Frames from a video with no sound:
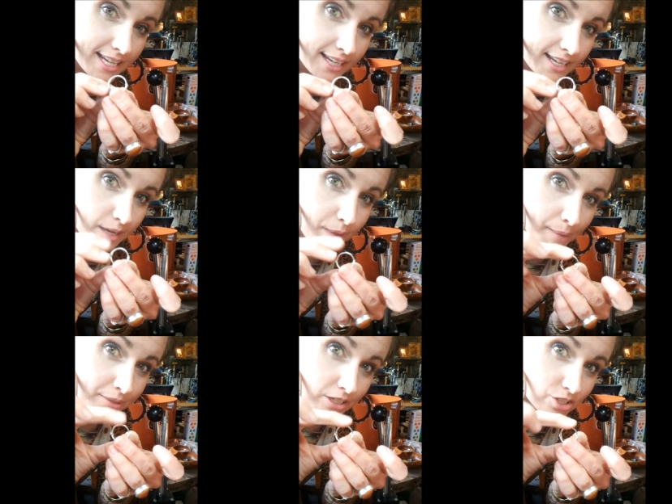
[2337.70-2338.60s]
And I'm
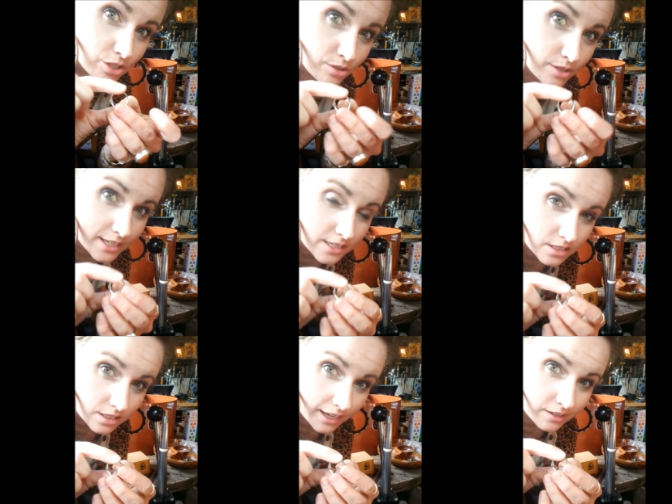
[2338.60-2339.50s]
happy to show you
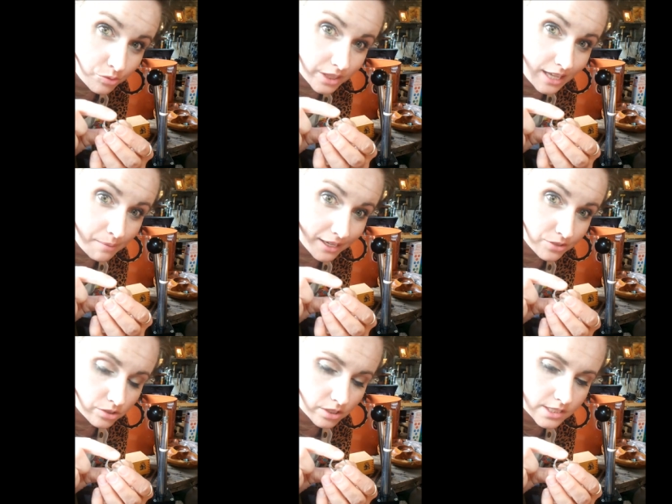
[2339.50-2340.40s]
guys kind of what that
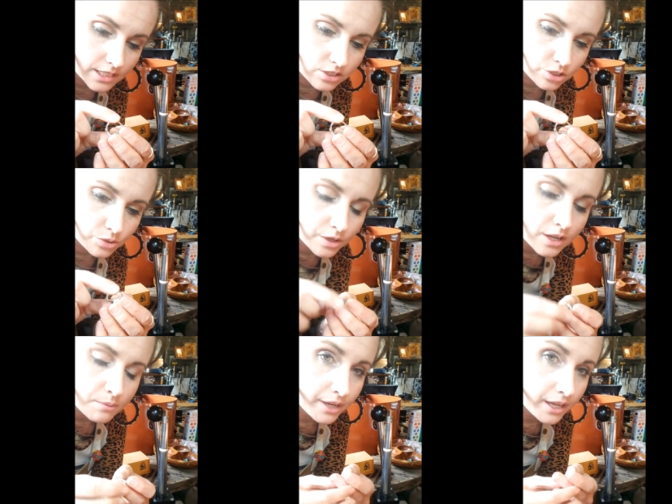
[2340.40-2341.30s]
mandrel looks like too.
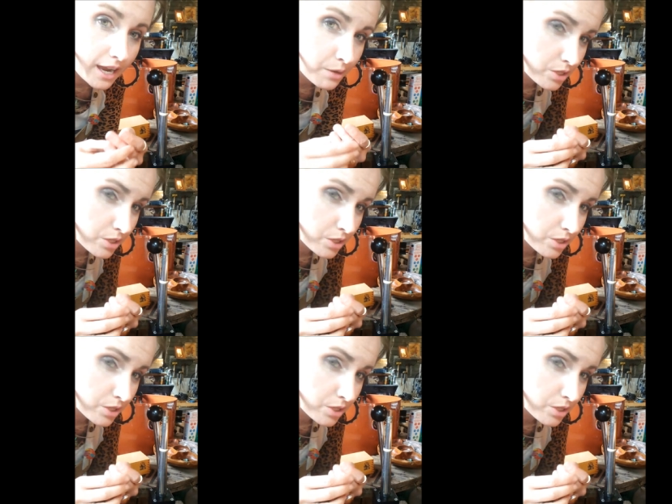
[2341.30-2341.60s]
But I